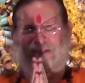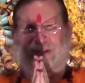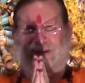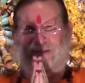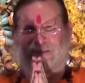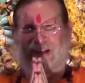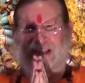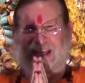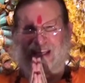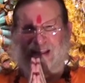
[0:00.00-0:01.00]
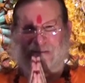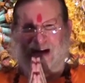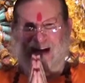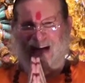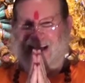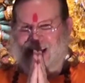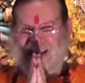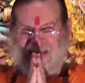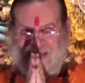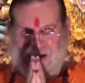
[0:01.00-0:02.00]
Saraswati Namaha
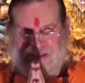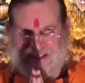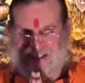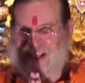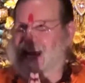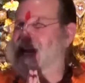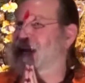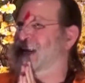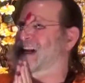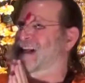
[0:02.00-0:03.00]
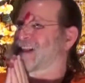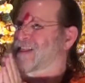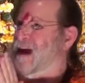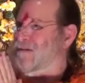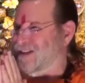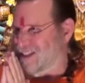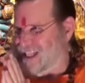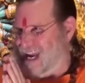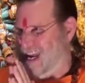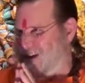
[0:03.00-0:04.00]
Namaste.
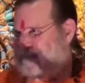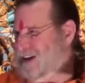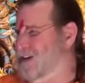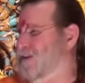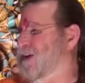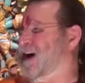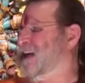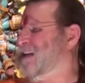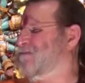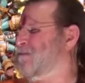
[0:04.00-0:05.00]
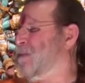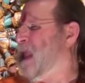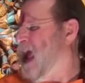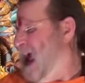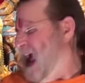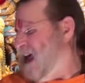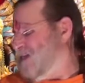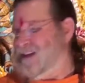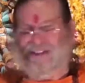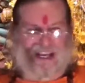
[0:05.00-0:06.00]
Namaste everyone. Uh,
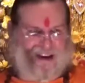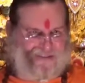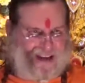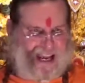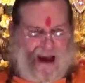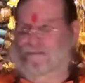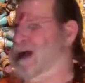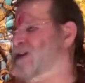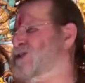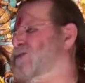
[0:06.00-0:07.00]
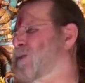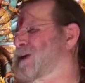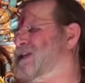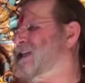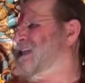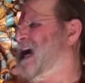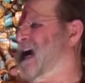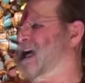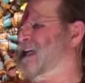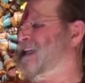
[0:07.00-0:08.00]
this evening on page
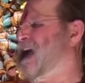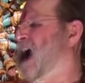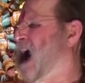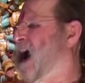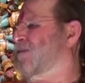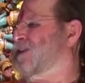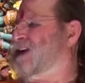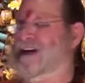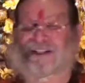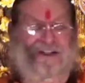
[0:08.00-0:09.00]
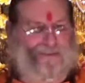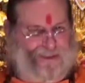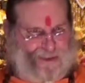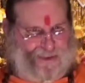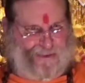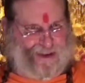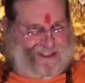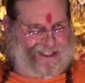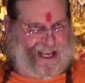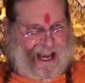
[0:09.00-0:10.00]
29 of the Kashyap
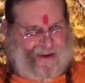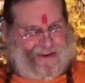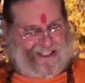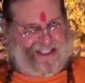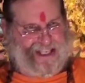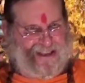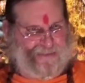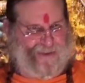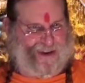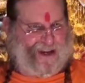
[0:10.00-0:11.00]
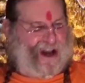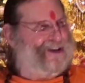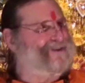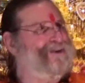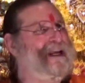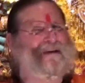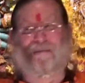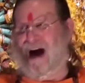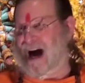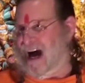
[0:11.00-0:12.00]
Sutras, which is in the book Shree
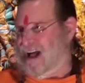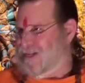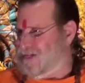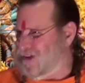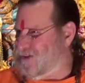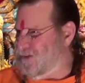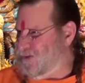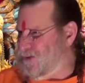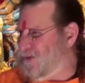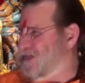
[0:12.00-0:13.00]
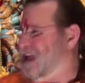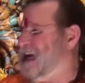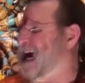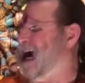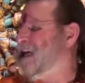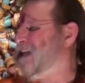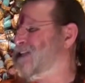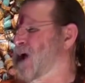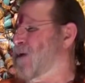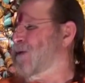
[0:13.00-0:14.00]
Maa, the Guru and the
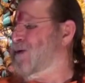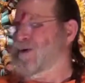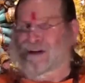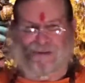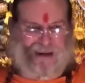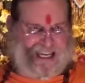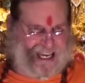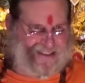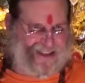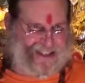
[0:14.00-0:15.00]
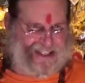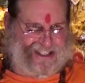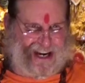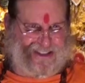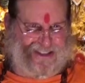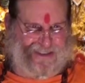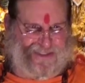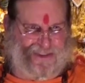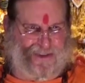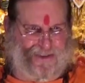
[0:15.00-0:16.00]
Goddess, we're going to begin the discussion of
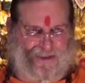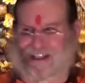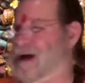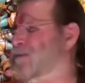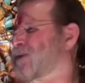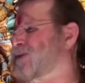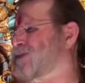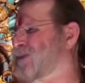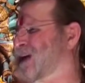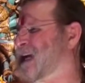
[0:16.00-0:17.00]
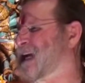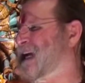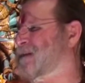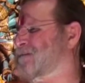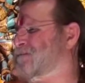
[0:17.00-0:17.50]
Sutra number 3.